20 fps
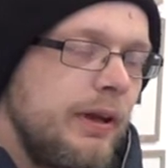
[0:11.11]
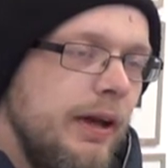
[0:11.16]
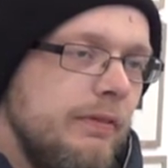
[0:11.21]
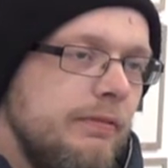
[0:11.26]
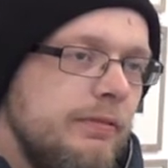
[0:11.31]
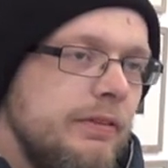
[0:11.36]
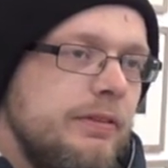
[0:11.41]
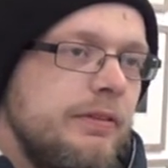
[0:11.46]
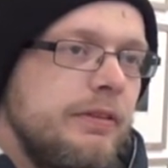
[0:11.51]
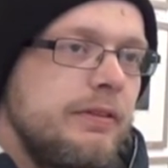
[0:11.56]

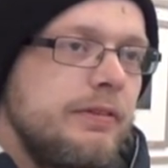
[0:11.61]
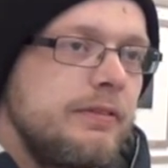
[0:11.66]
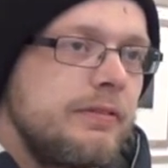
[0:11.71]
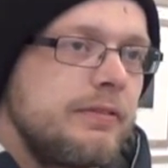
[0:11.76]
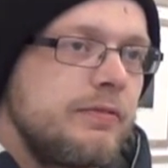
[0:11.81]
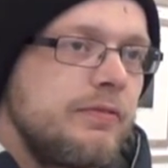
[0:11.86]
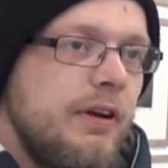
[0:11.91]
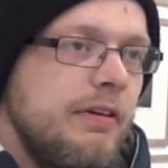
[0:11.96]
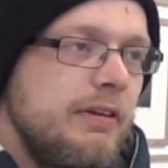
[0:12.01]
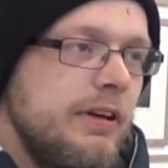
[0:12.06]

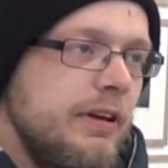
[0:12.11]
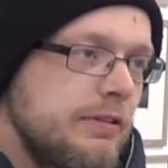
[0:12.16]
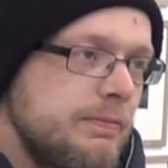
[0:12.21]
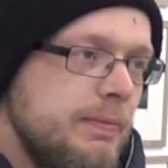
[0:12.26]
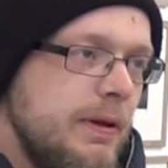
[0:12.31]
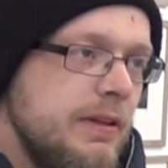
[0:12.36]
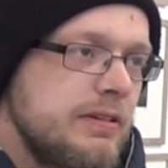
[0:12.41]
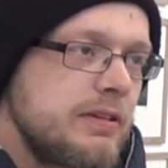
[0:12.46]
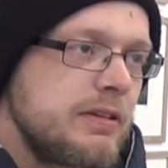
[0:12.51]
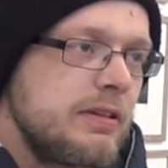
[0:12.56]
Everything's very
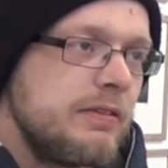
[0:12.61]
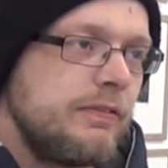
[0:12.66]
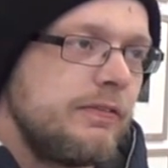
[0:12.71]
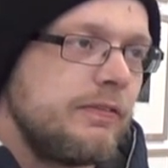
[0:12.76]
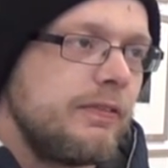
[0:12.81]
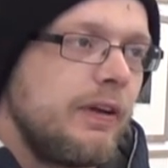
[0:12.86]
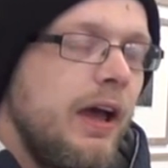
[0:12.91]
expensive,